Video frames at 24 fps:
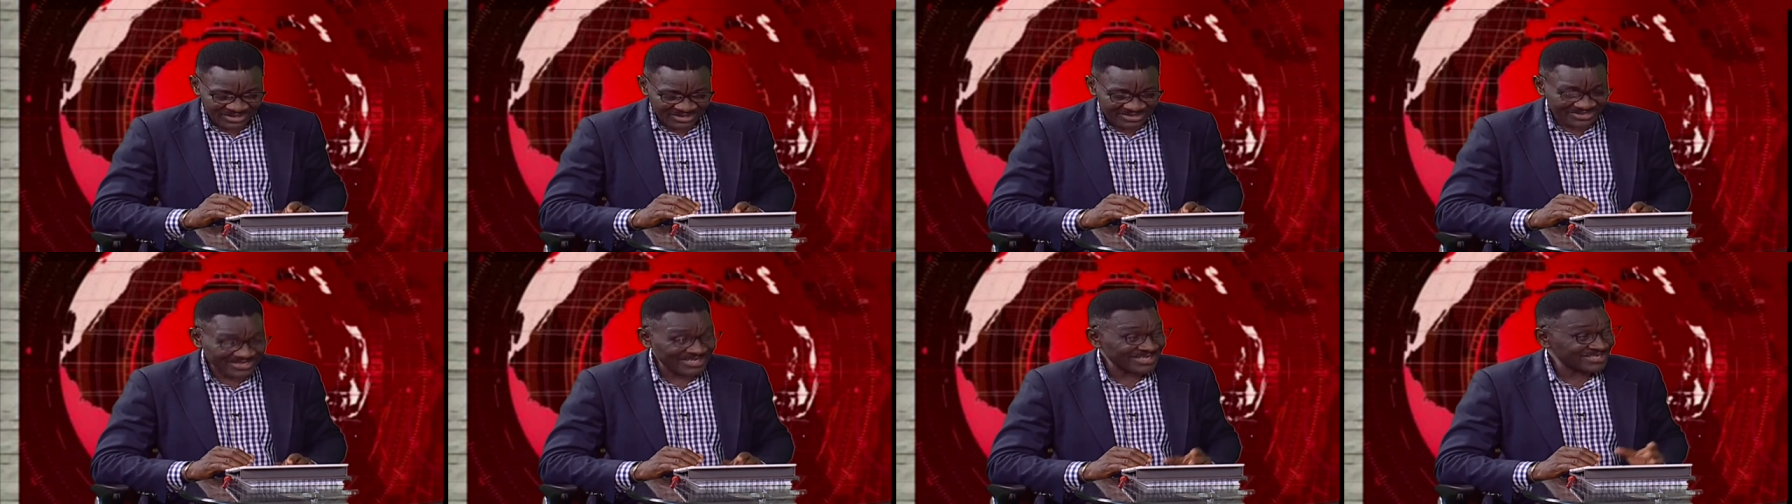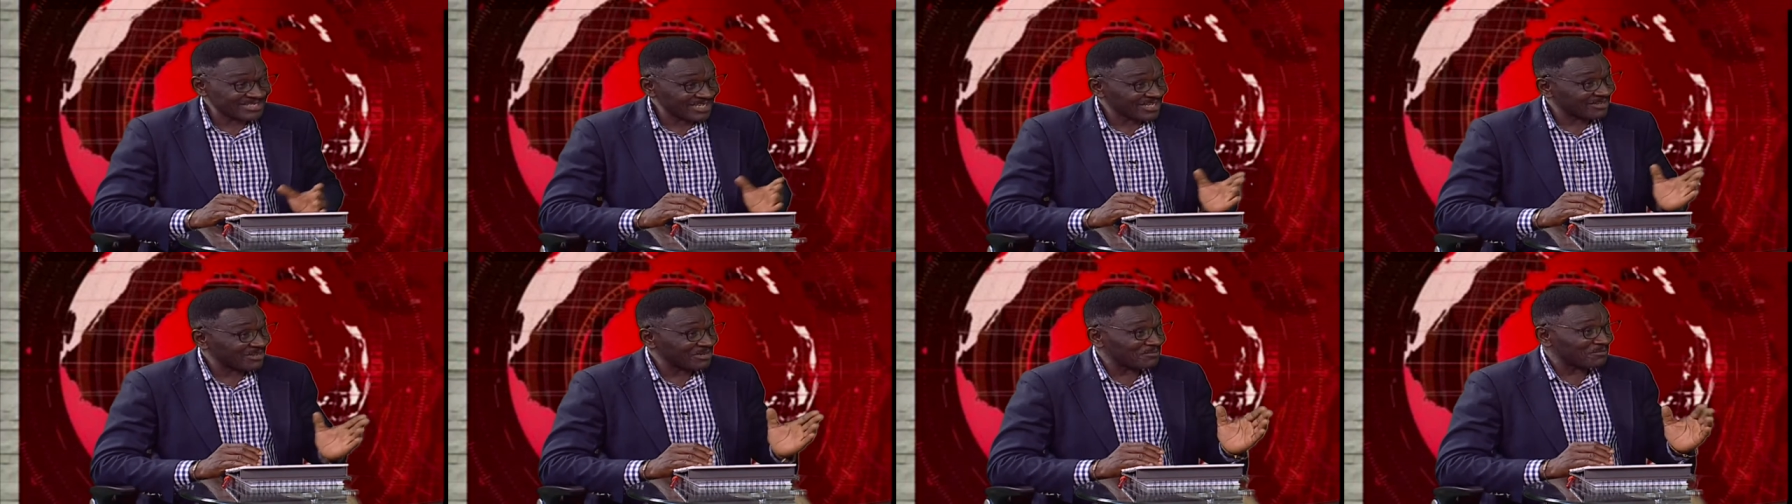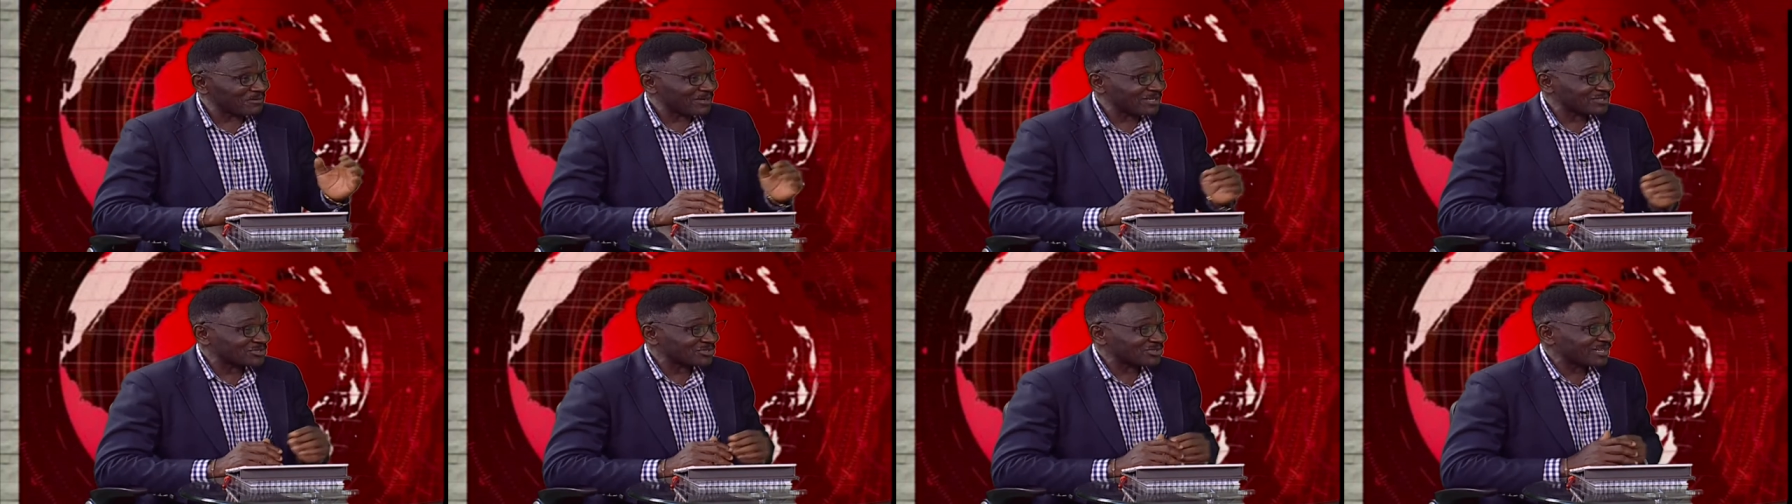So it's a great
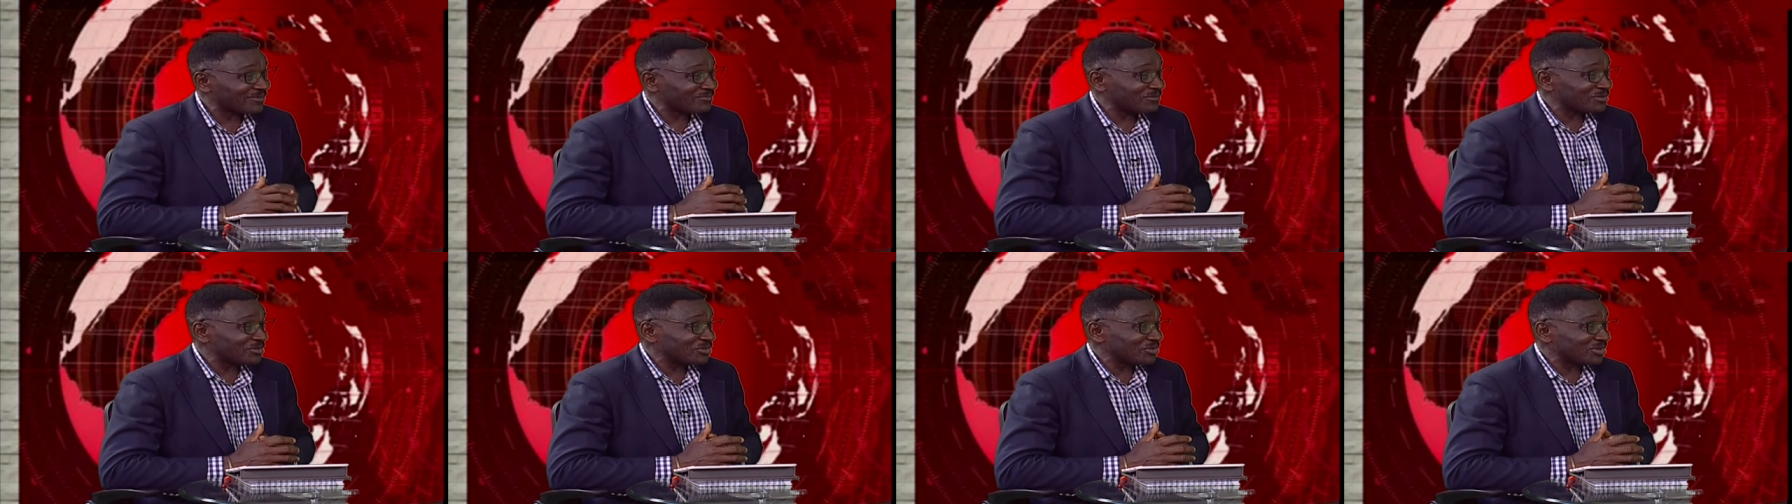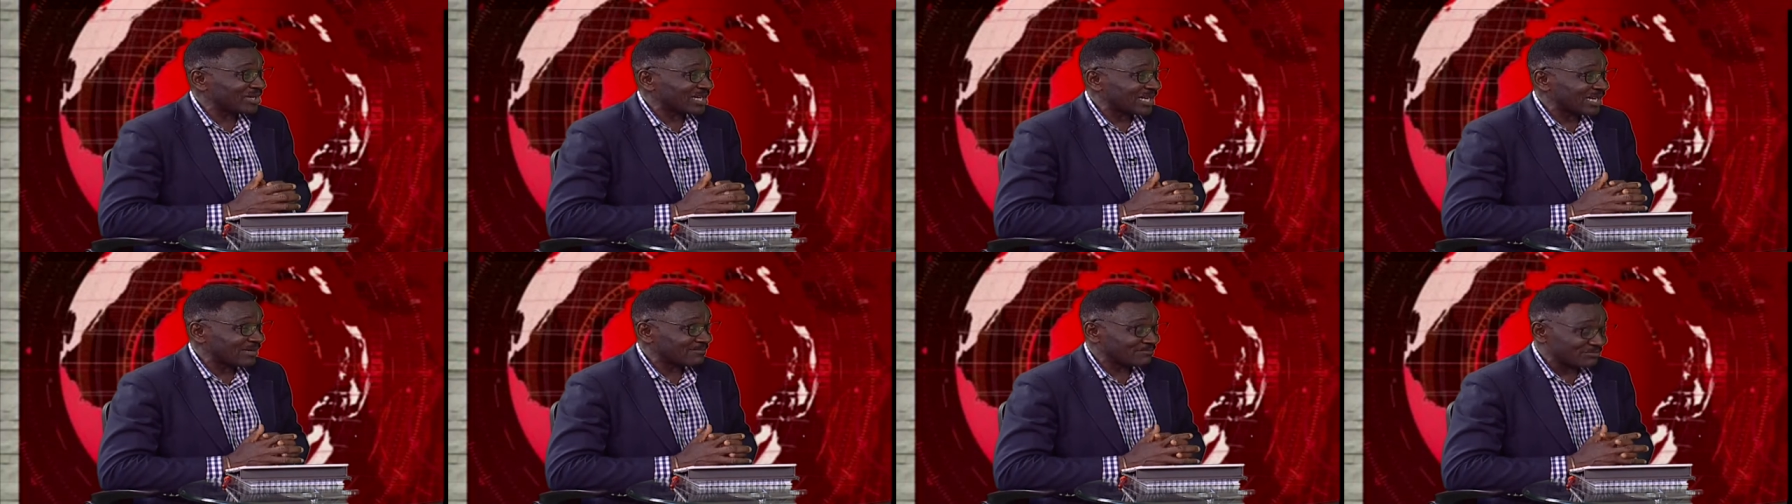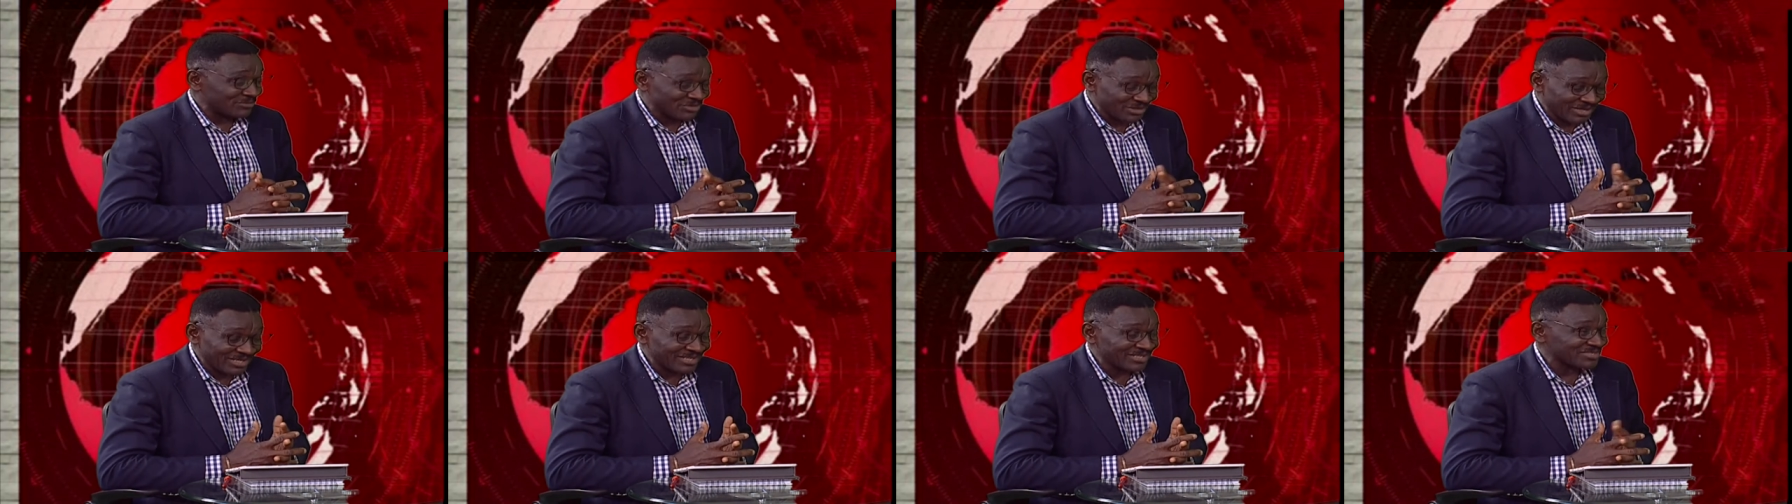pleasure having you come
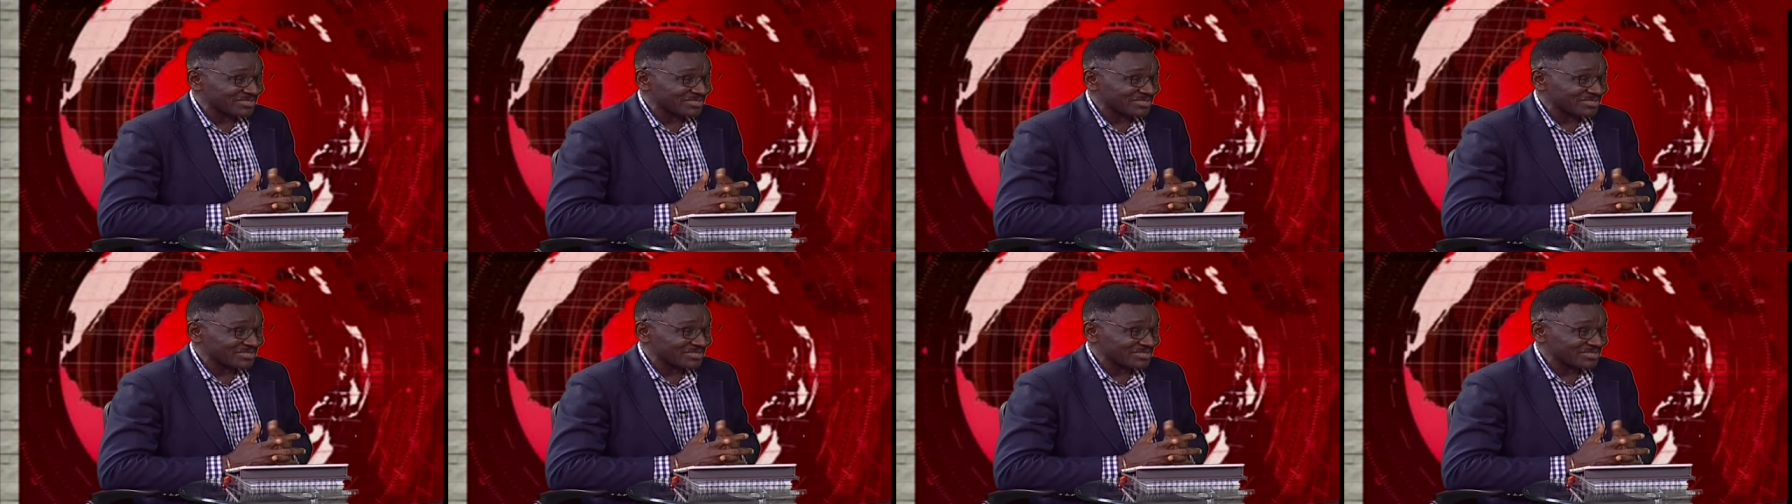join